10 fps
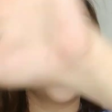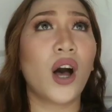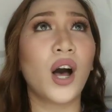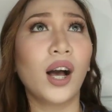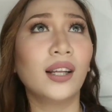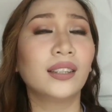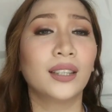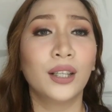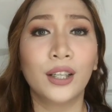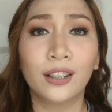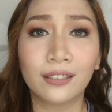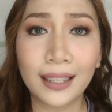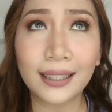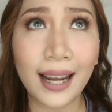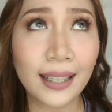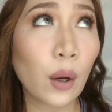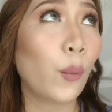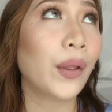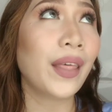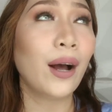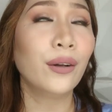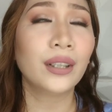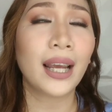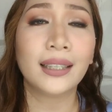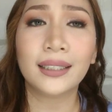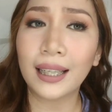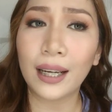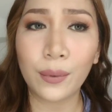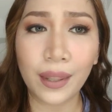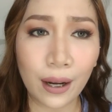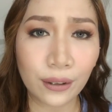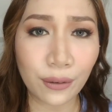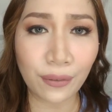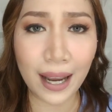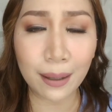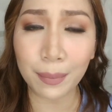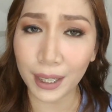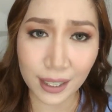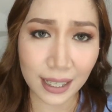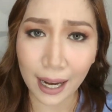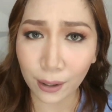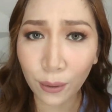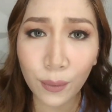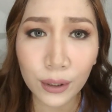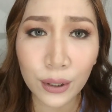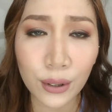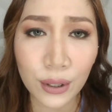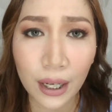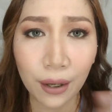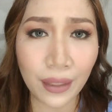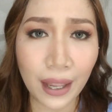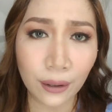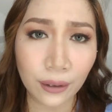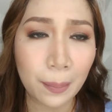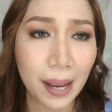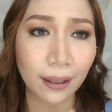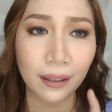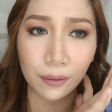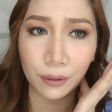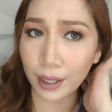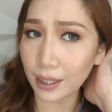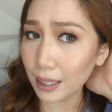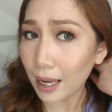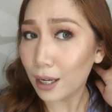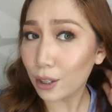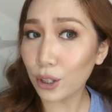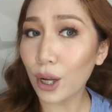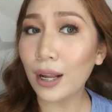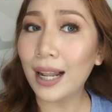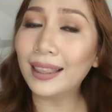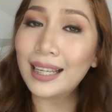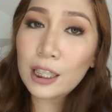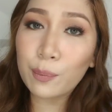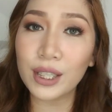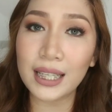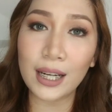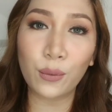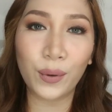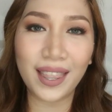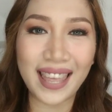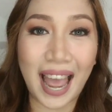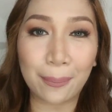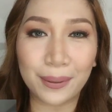the hot ring light without the AC and without the fan, because I don't want you to hear that on the background noise. So let's proceed with the